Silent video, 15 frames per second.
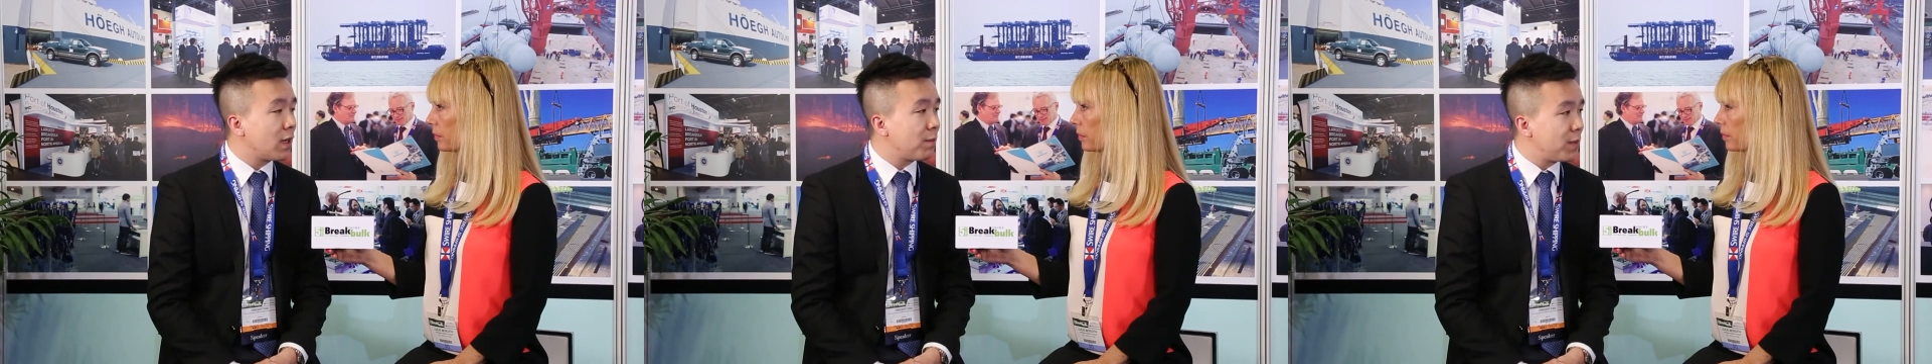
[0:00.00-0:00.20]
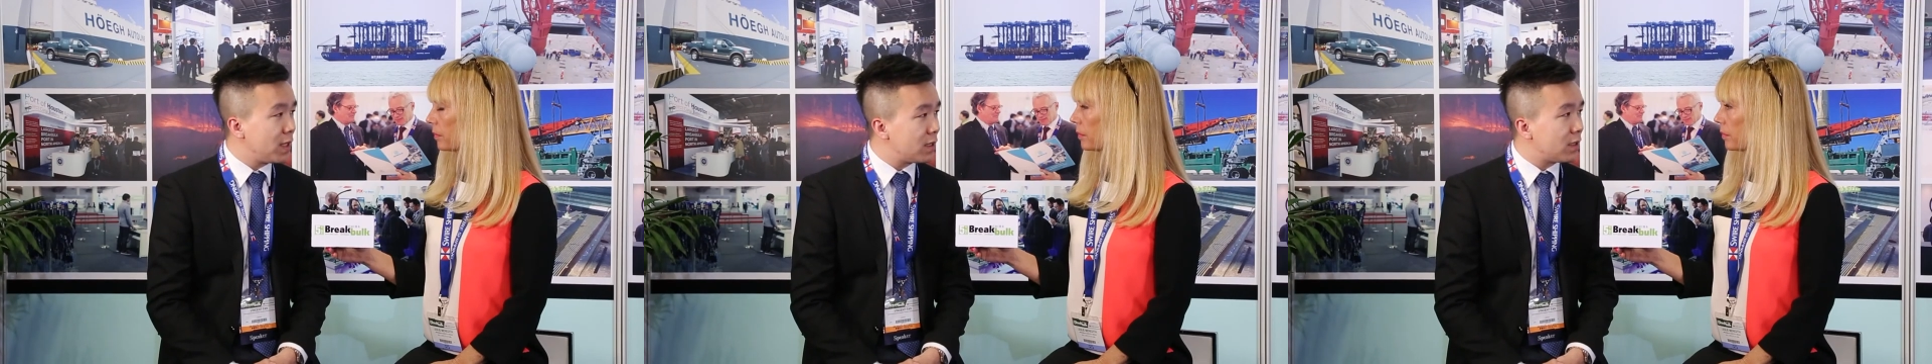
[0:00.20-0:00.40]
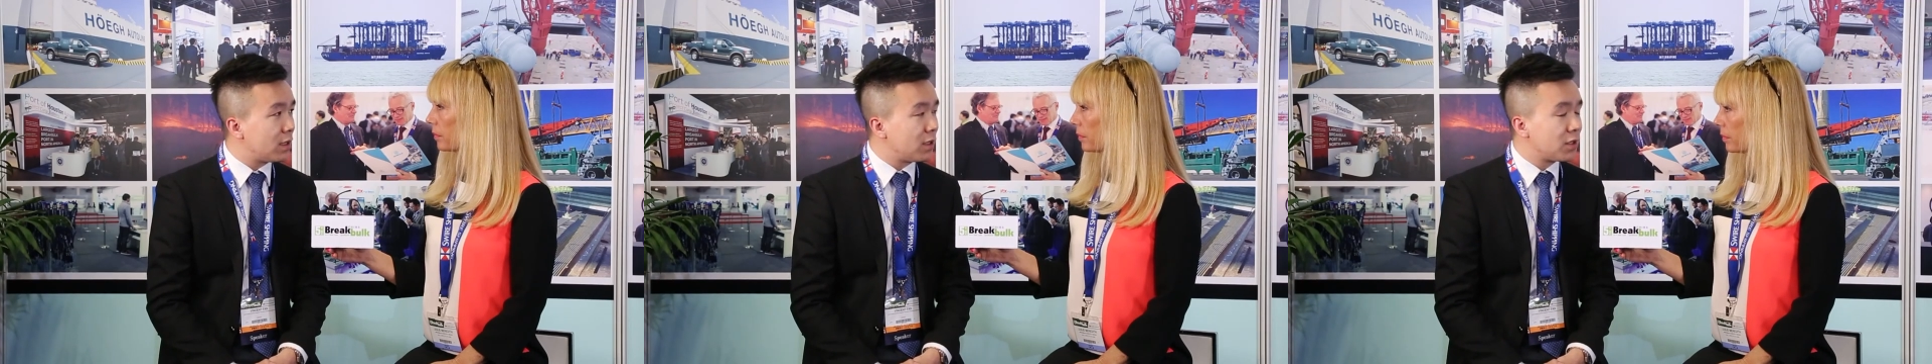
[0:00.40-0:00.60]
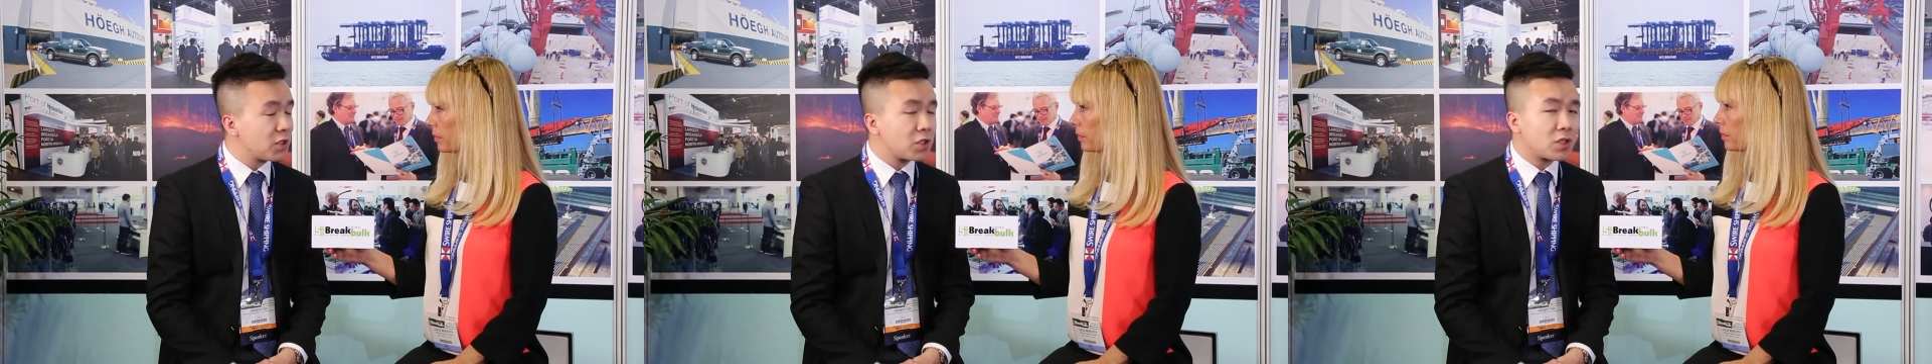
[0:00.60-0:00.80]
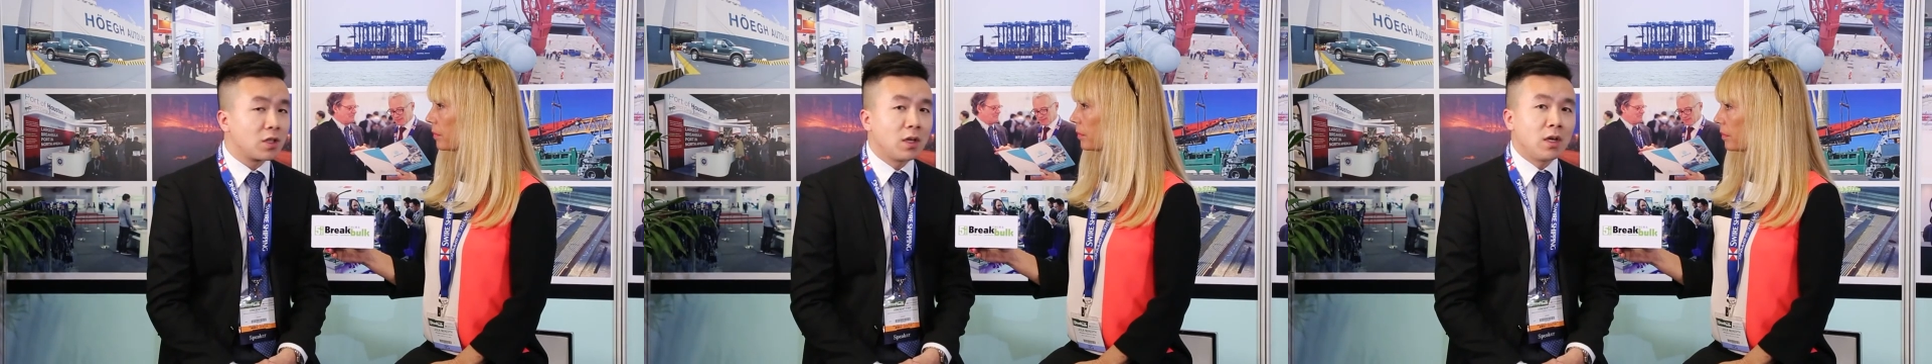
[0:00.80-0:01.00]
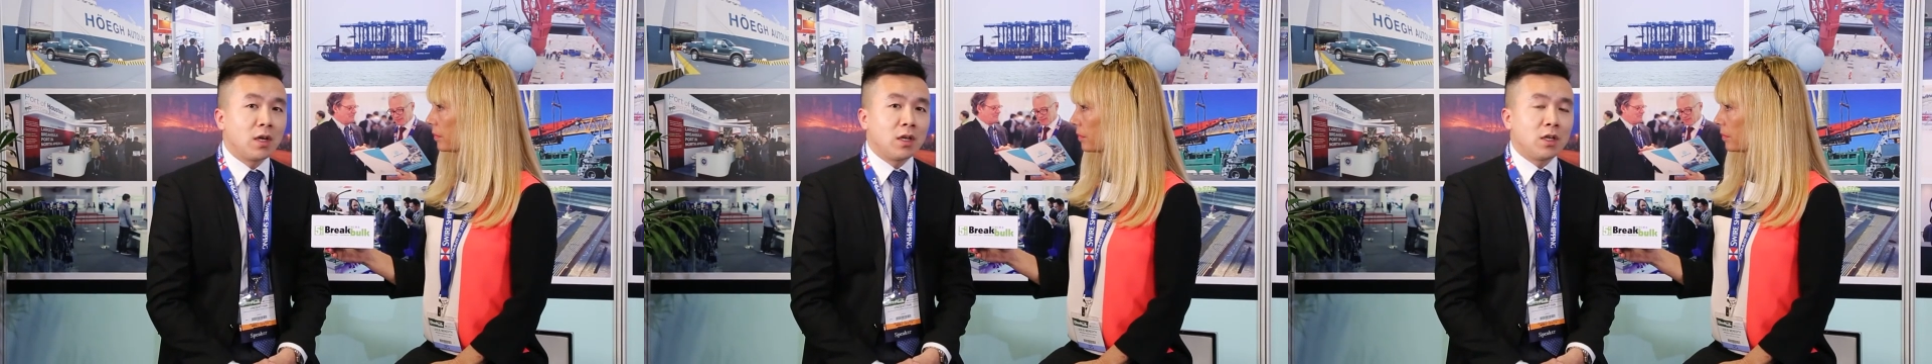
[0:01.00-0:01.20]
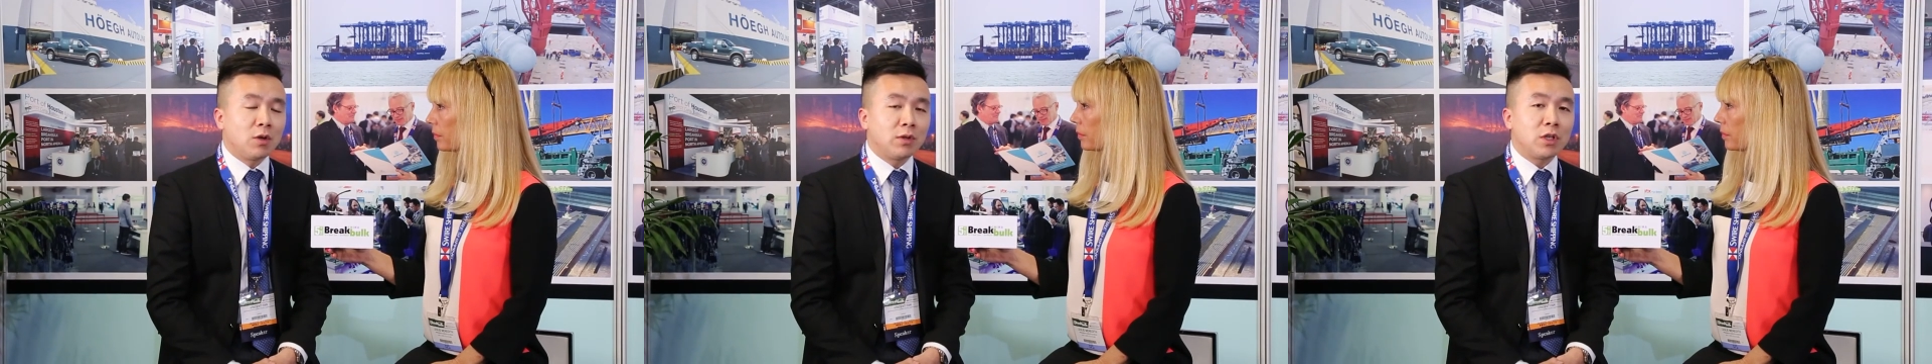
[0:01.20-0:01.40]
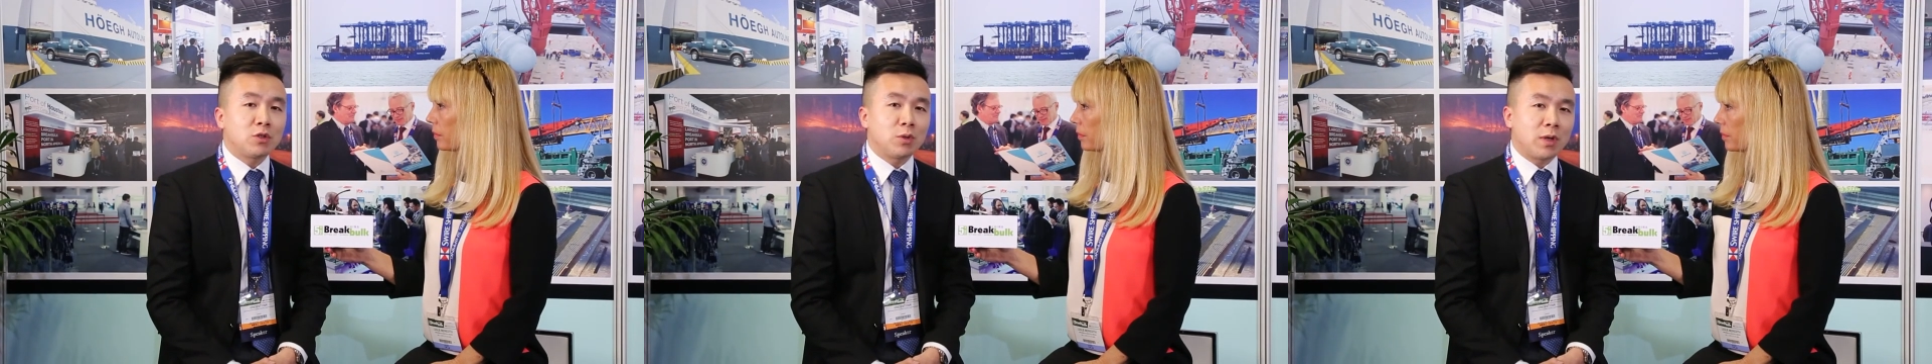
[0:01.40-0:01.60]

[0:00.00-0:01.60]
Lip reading: in a business, you need